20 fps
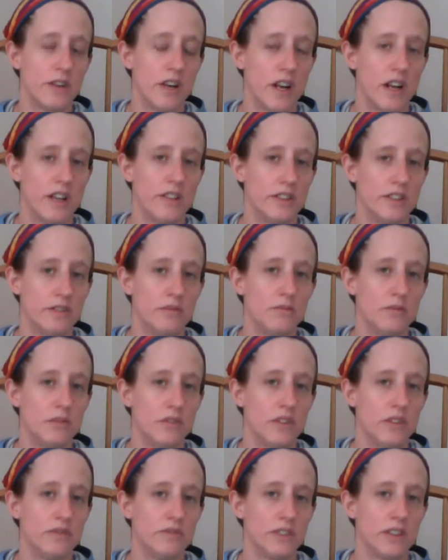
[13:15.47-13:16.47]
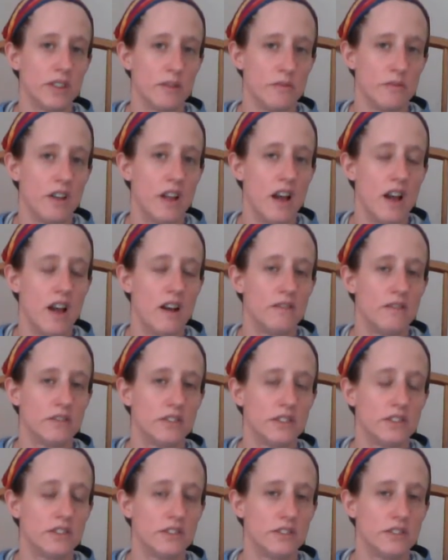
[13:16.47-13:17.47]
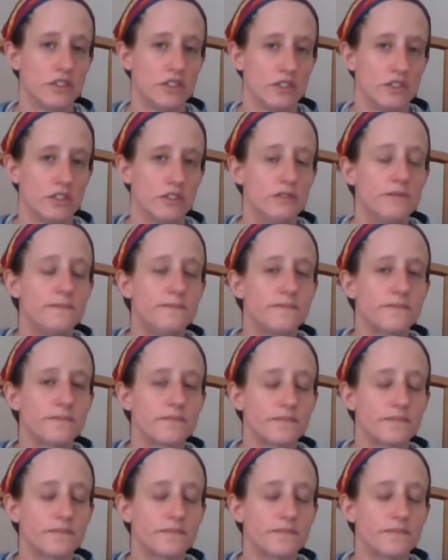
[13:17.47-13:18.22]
but I do believe some of that was true.